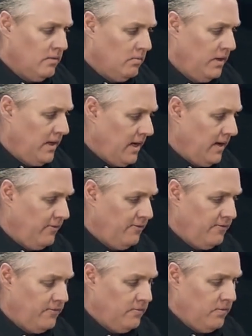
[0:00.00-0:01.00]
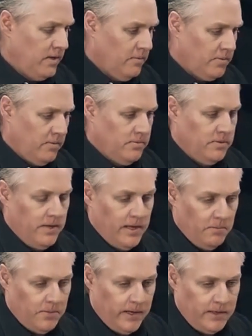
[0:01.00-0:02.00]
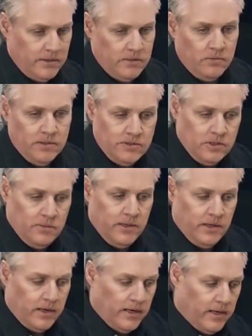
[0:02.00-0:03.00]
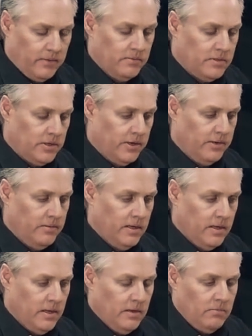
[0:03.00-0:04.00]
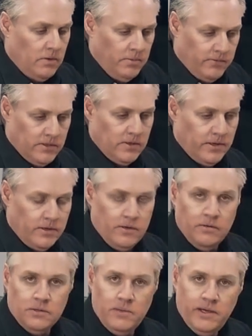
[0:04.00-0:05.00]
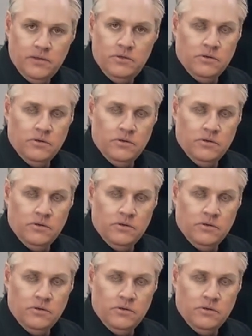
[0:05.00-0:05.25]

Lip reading: We have, one of the problems with the edit page is all this zooming in and out. So what we've decided to do is make